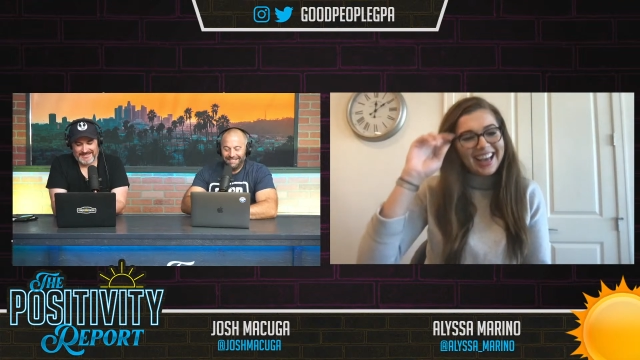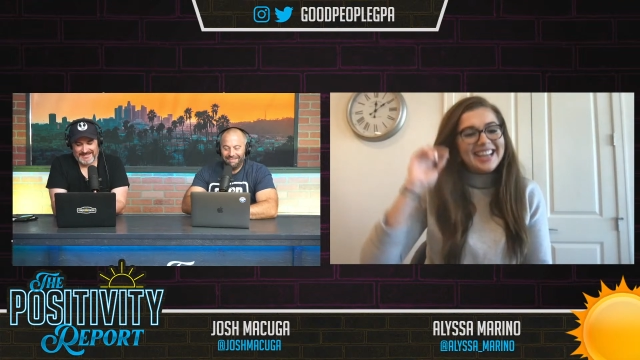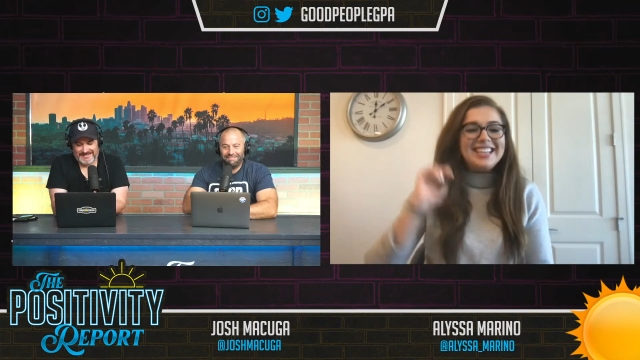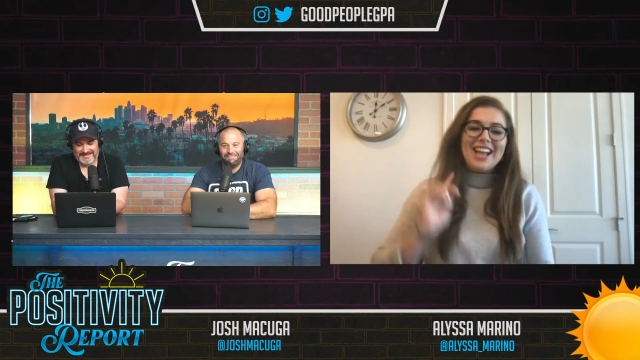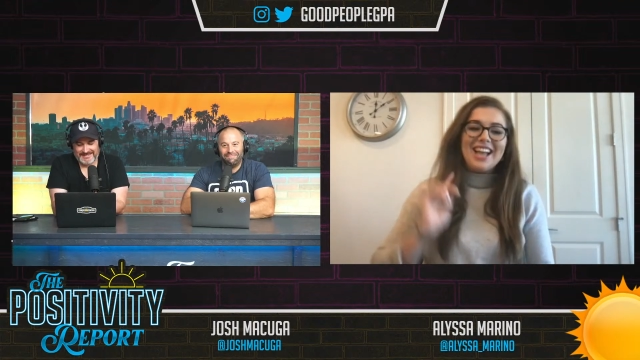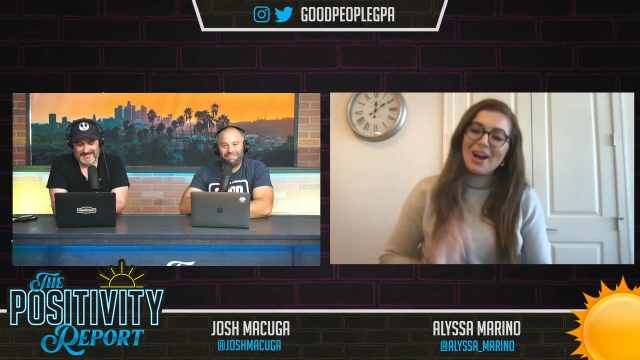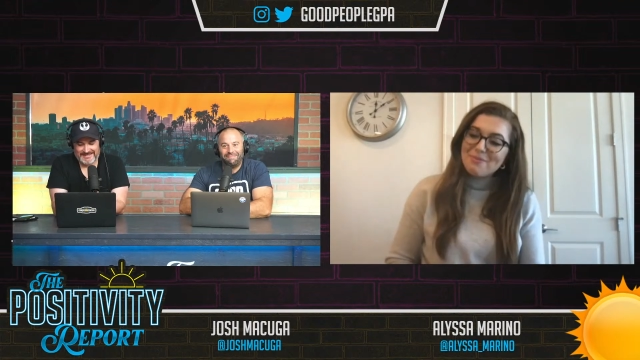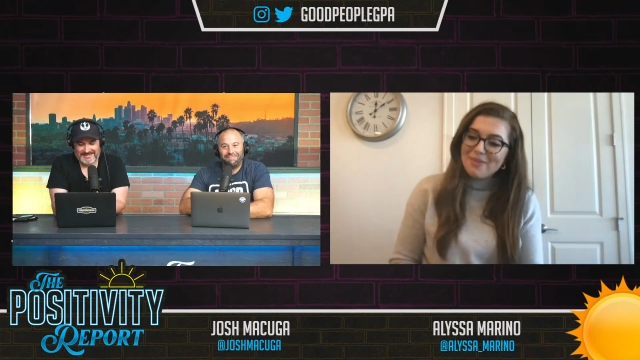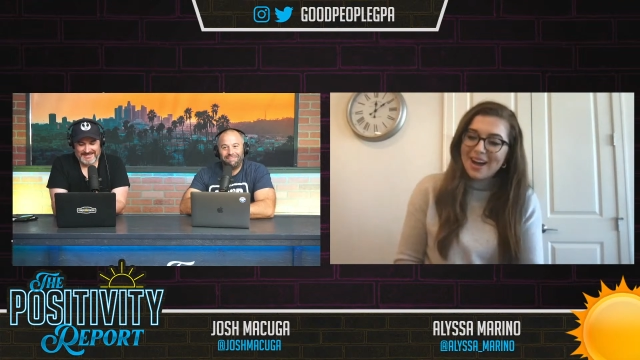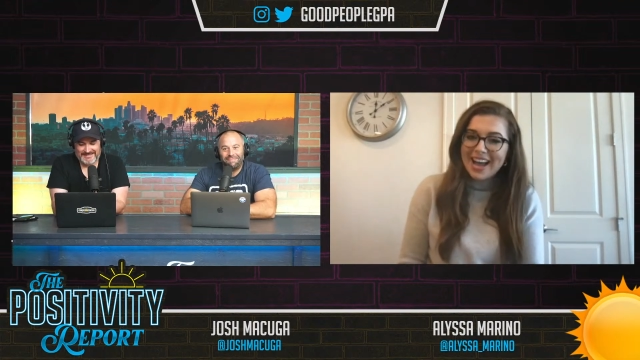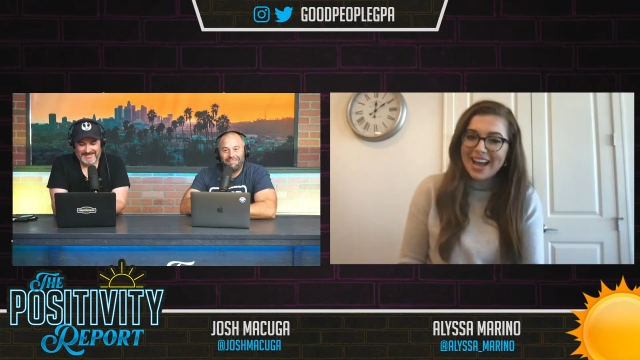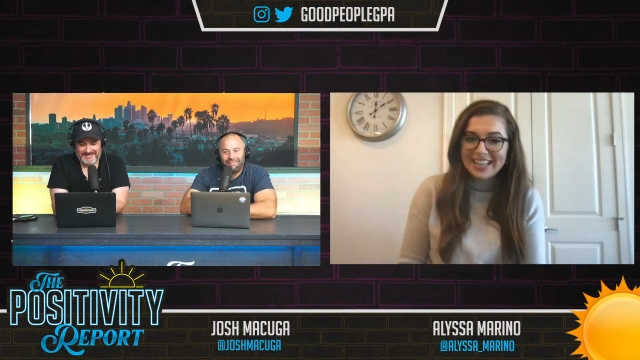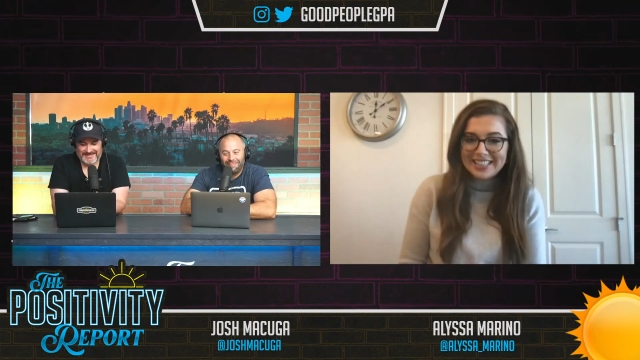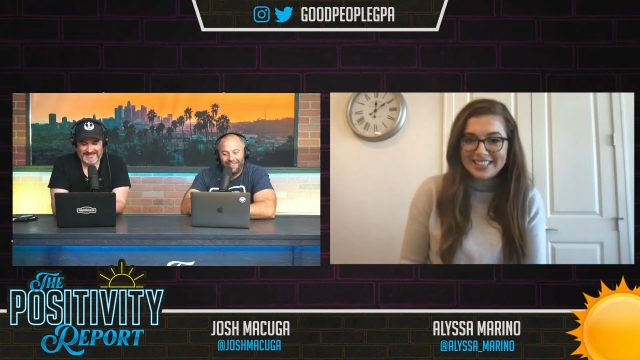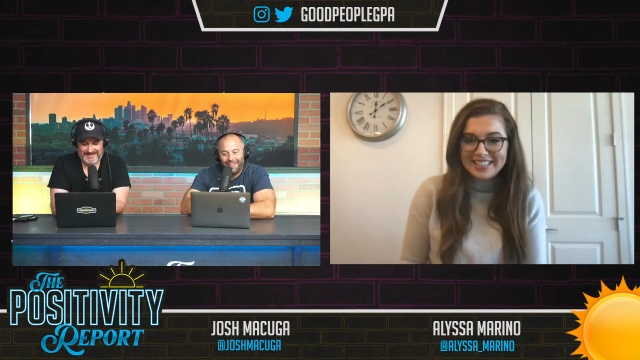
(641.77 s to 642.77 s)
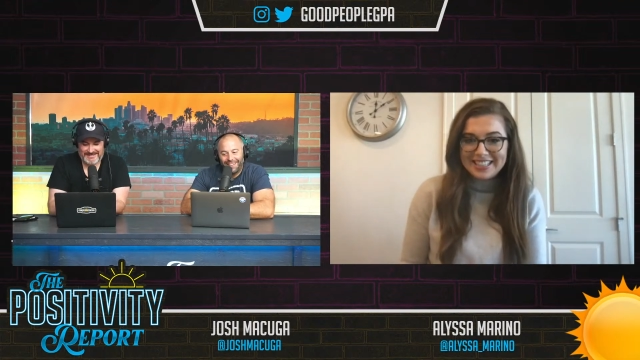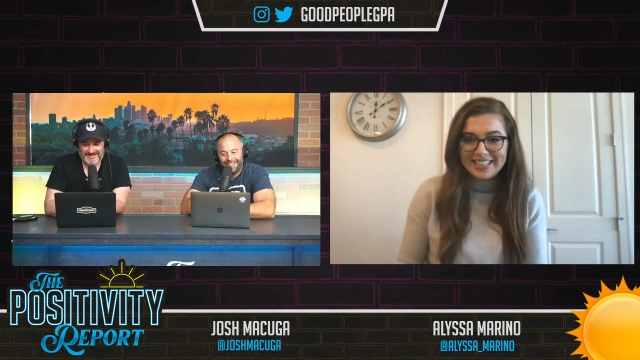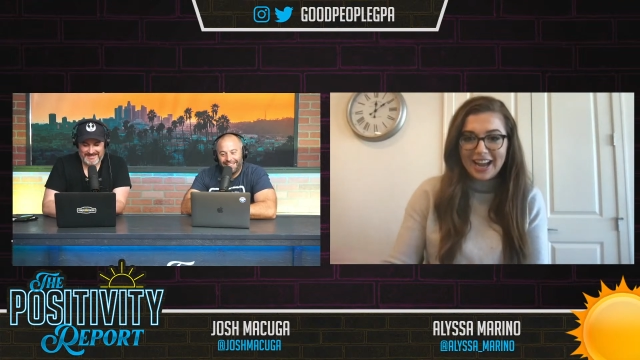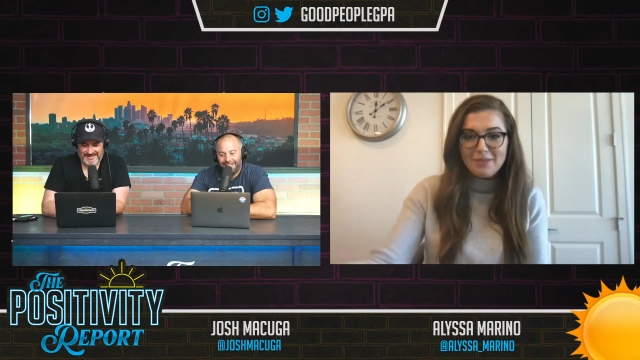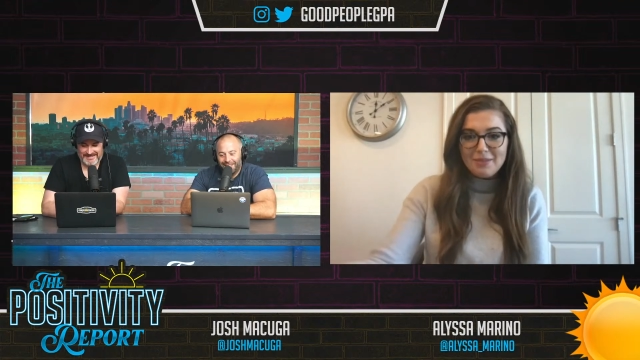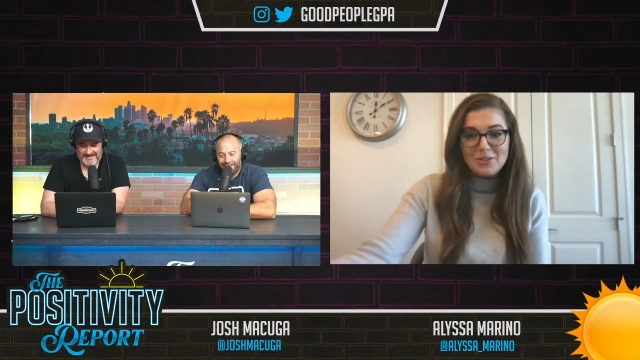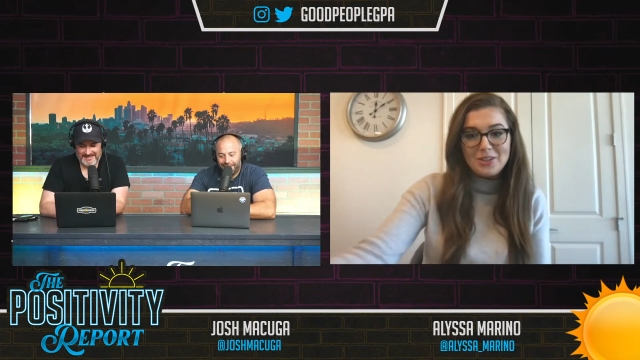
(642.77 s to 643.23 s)
Not much.
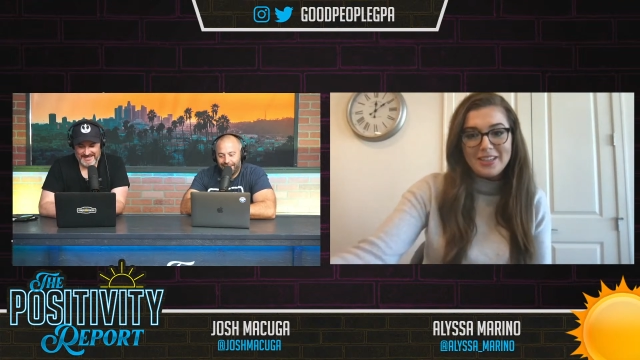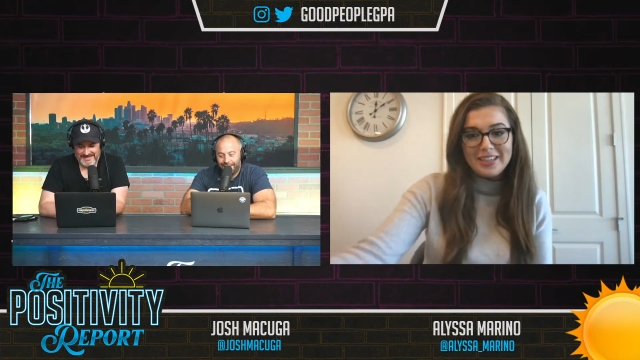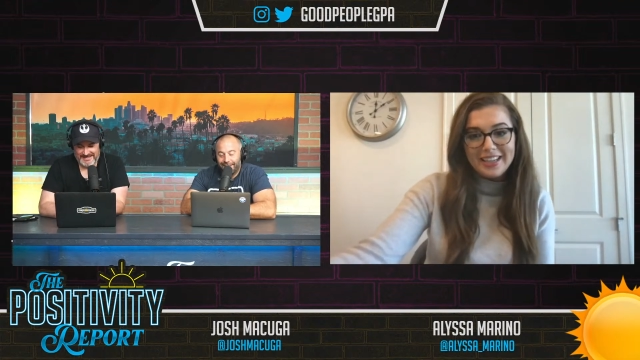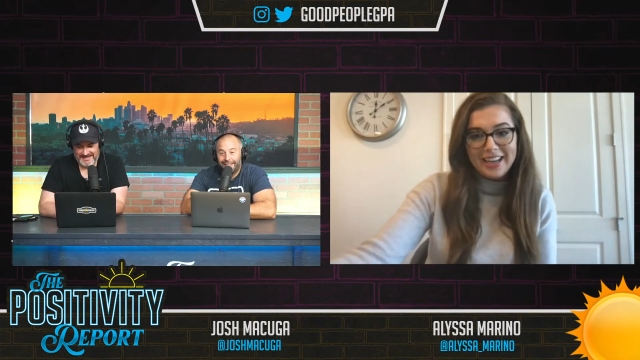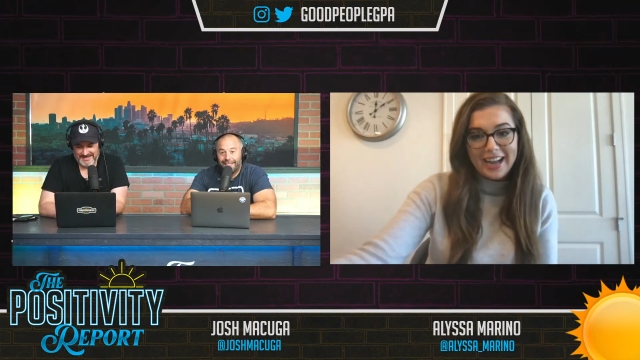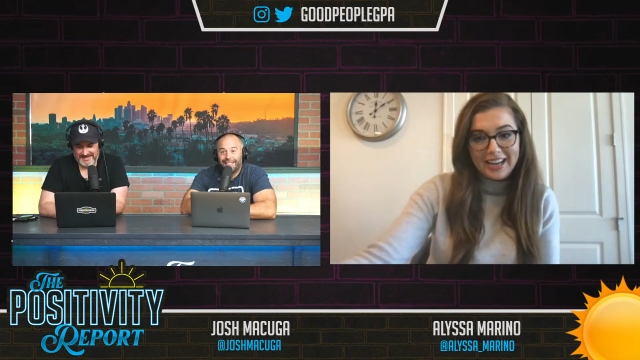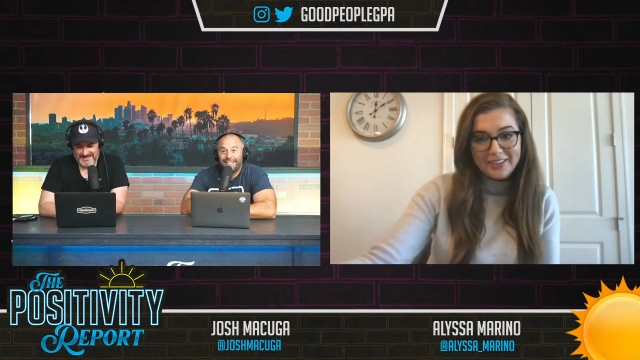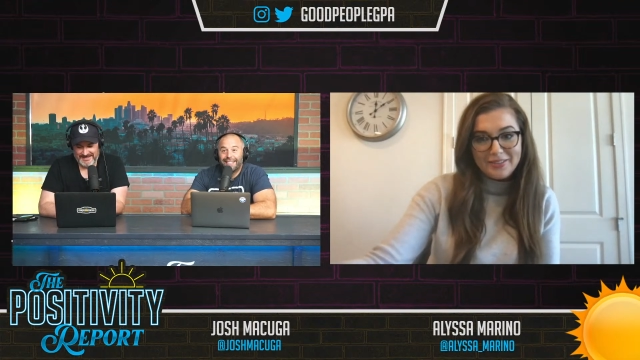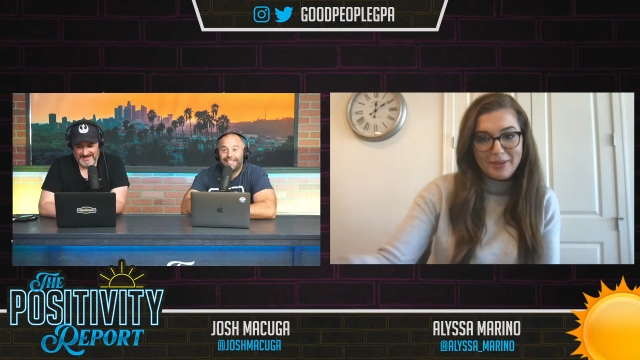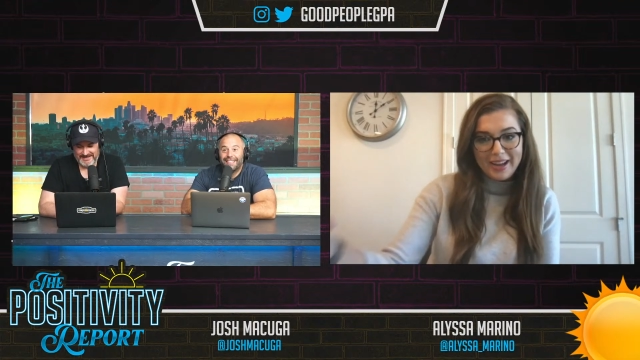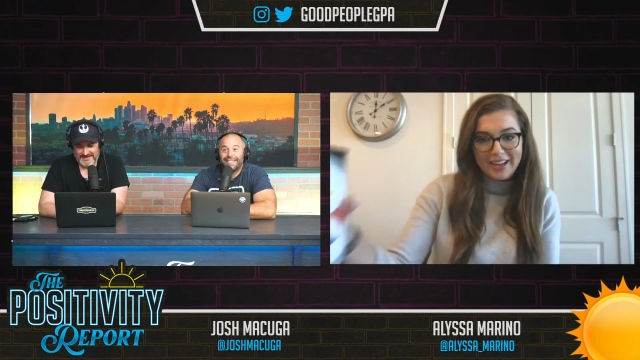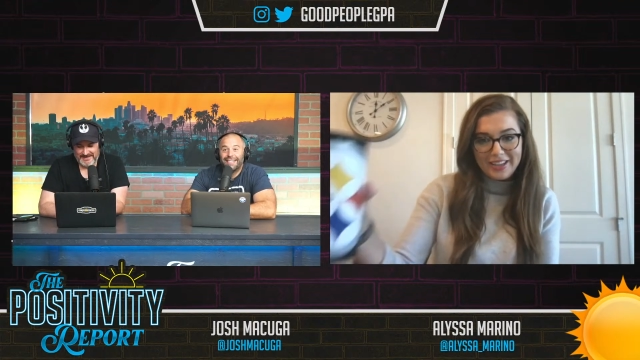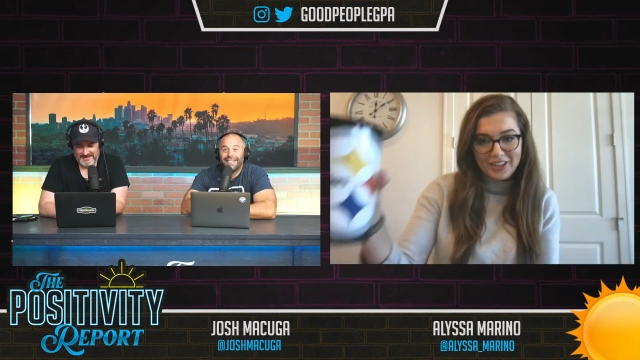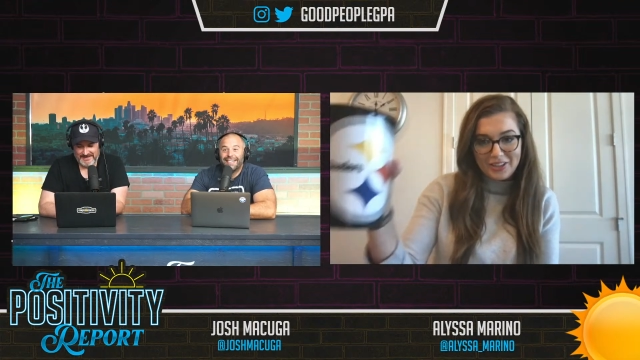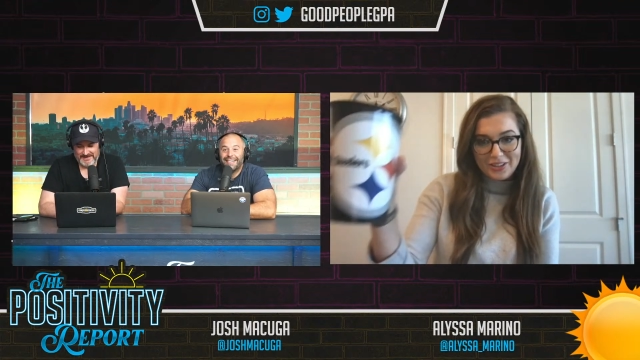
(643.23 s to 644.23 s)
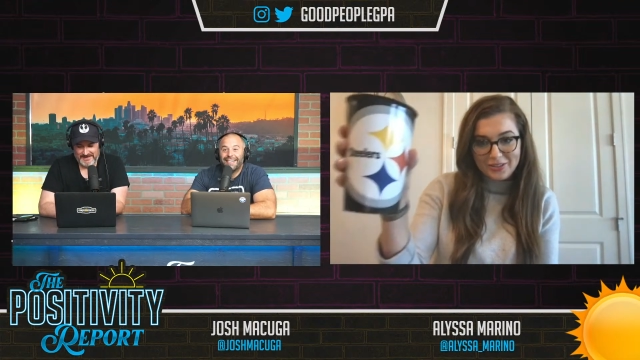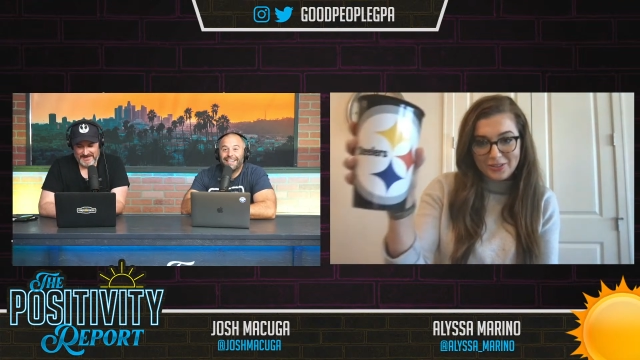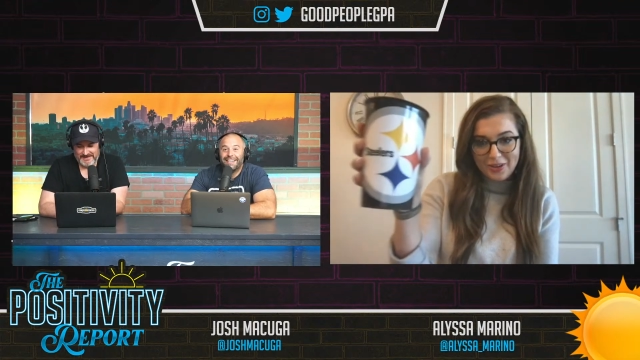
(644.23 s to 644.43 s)
I'm drinking out of my new